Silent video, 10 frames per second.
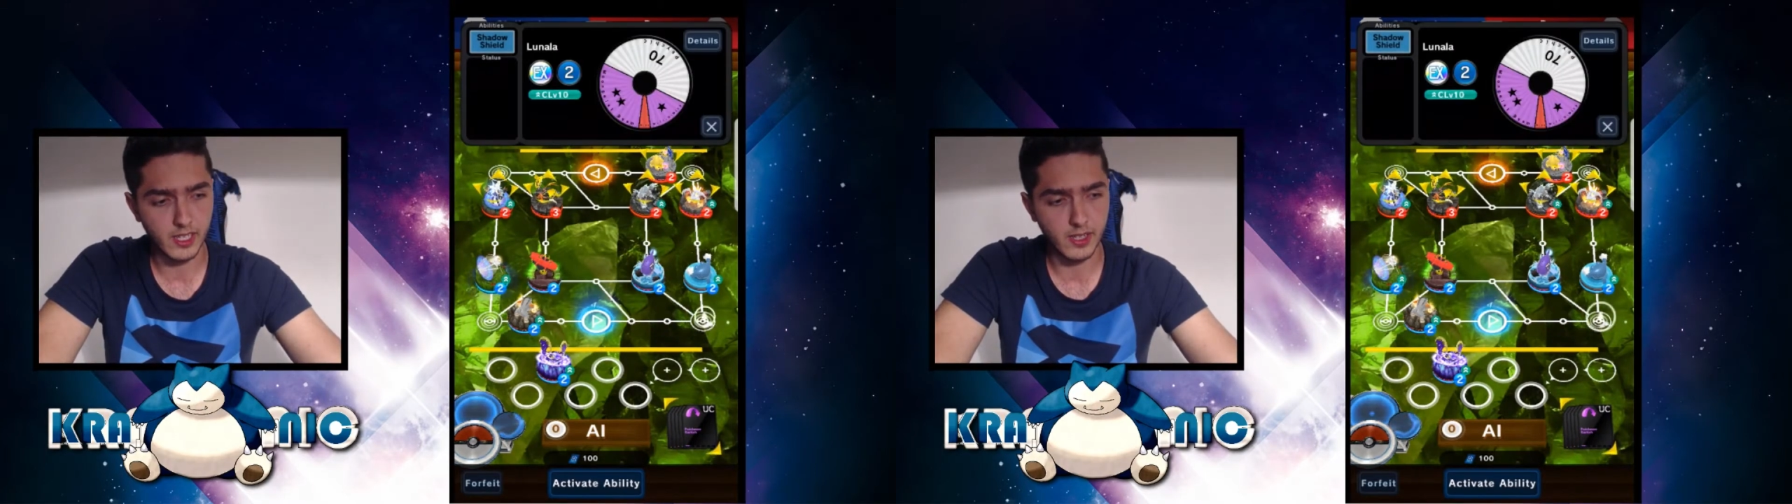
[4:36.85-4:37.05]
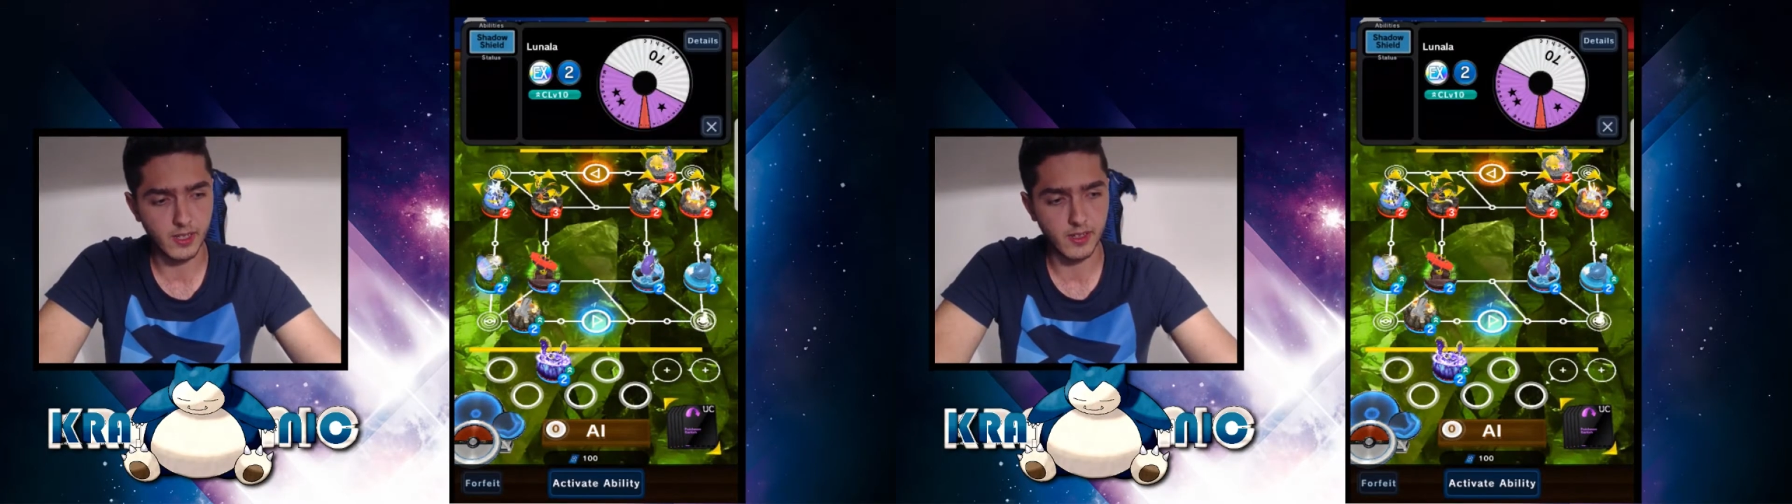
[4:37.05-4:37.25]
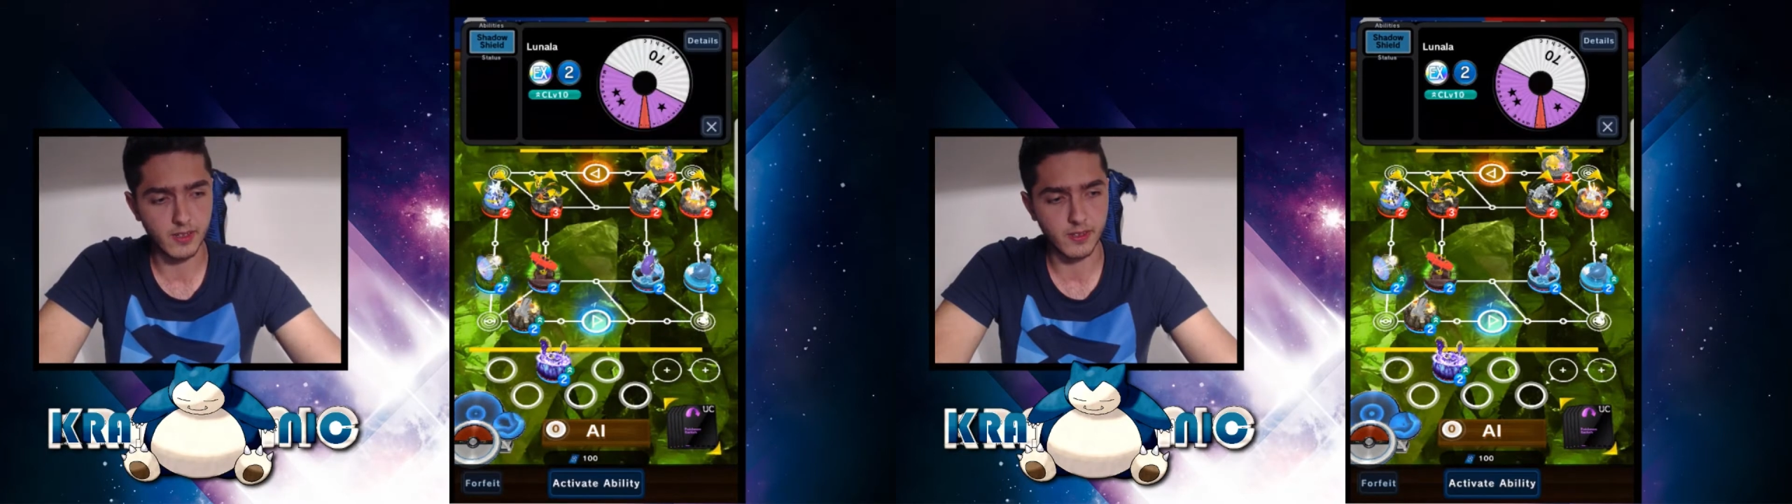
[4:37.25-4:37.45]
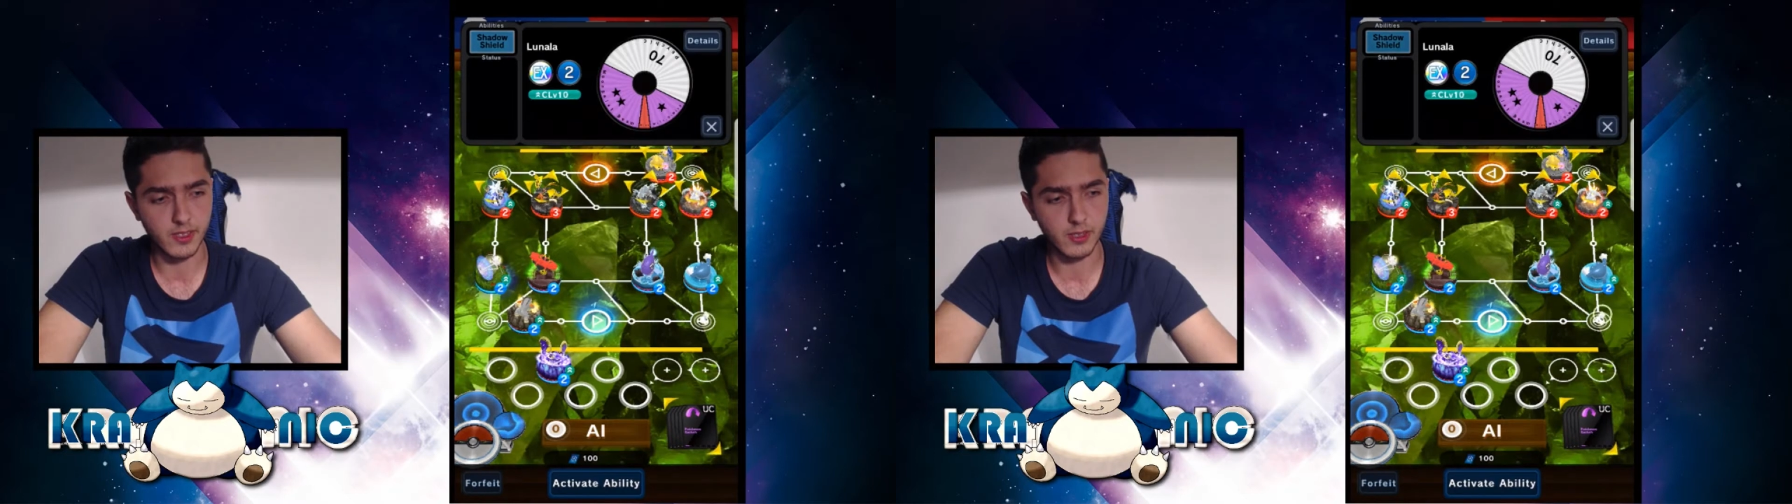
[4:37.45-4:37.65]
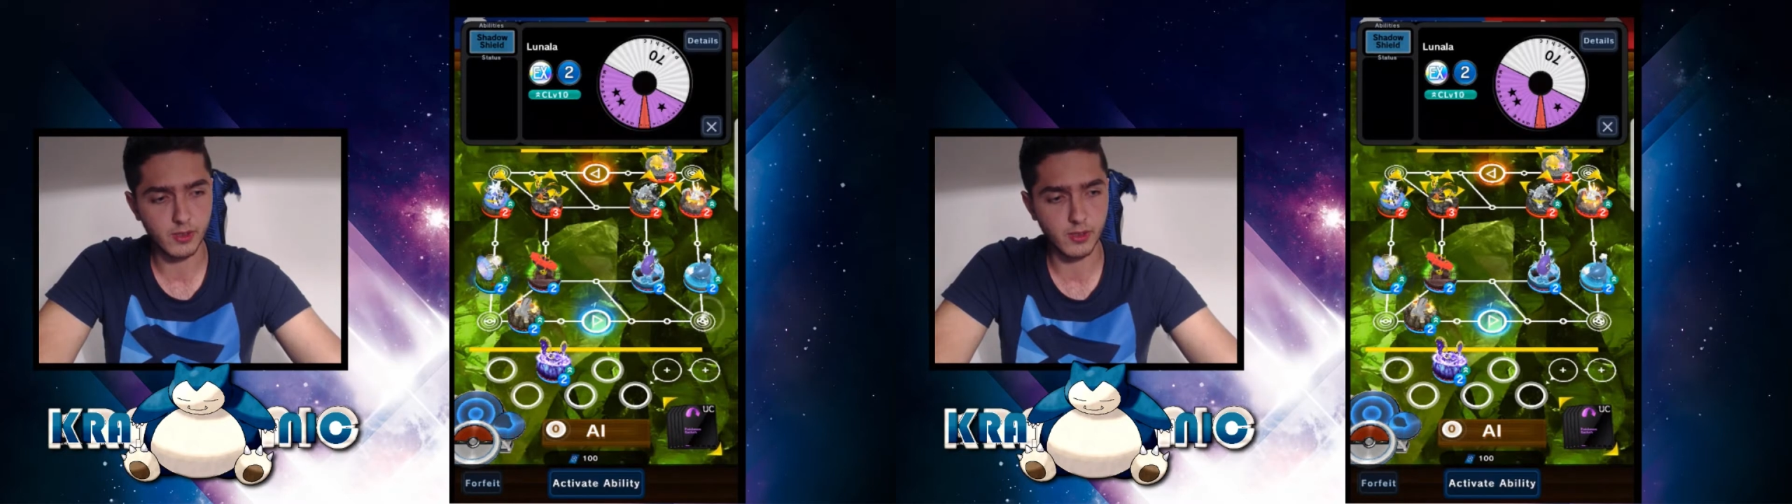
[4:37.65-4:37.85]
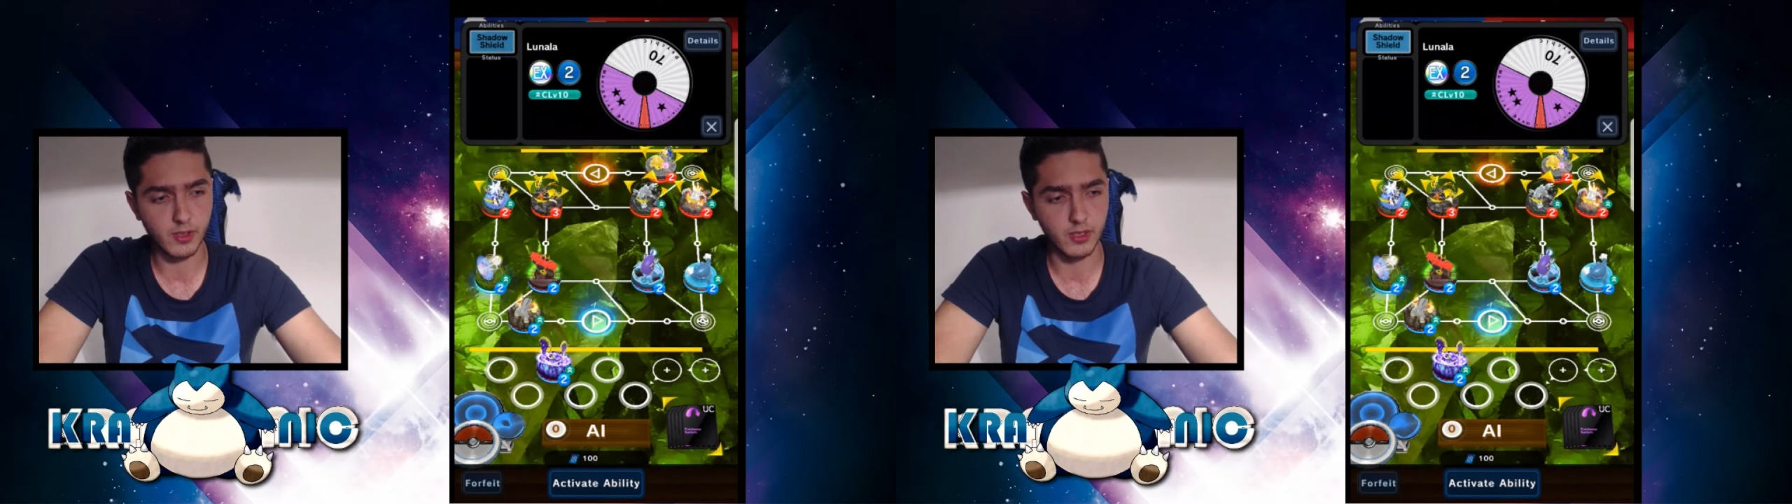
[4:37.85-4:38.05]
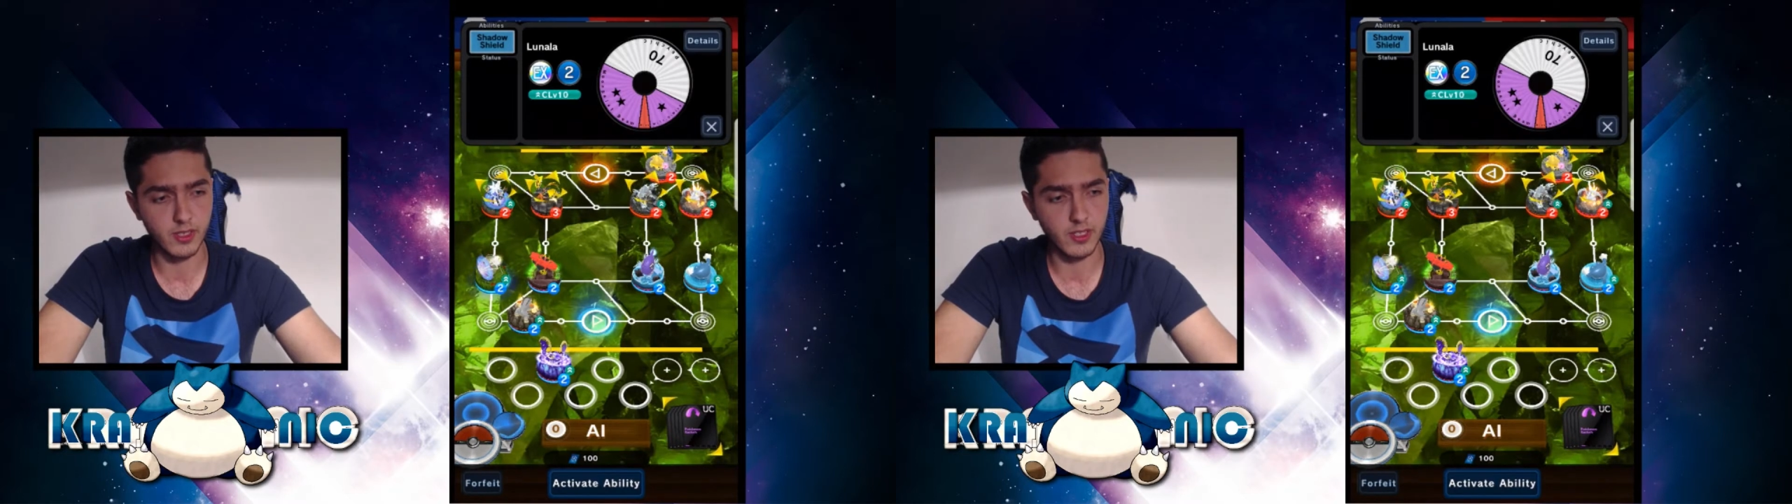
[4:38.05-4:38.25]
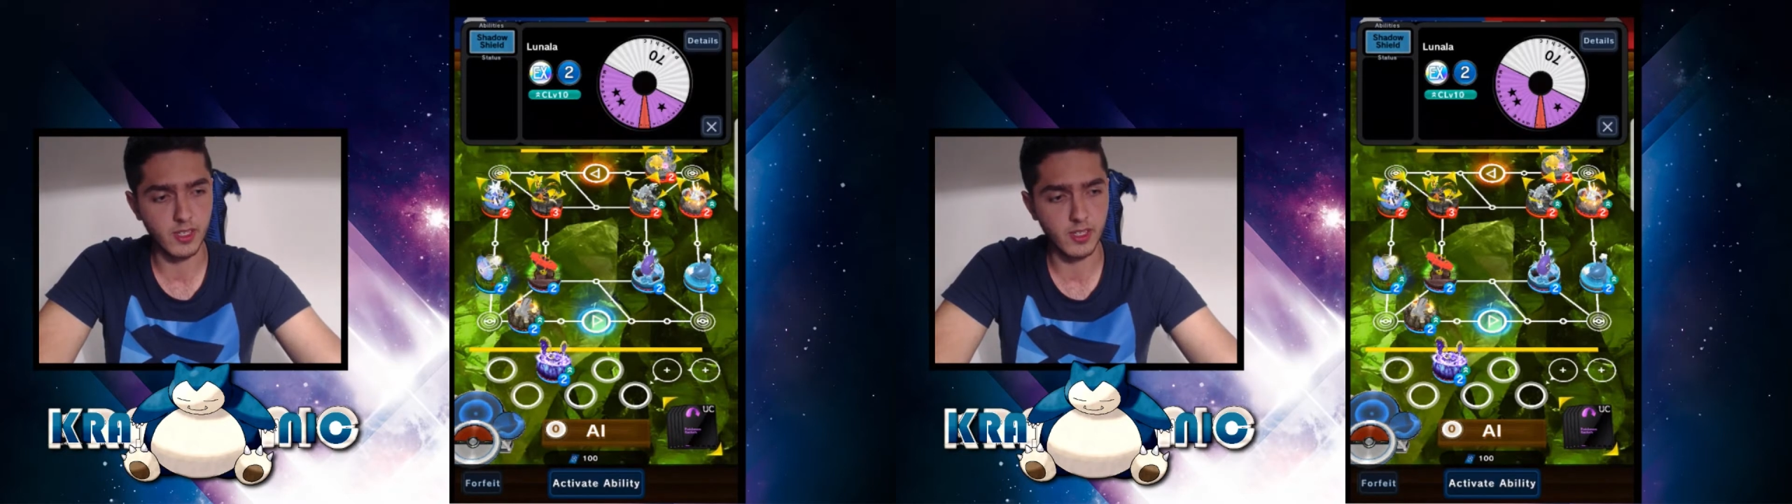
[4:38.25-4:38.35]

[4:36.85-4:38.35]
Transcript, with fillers: here on this corner.